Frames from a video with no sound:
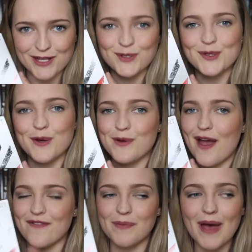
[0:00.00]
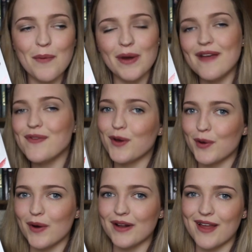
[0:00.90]
and so you have the bad one and the
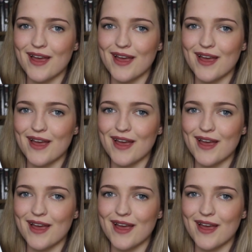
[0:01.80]
good one,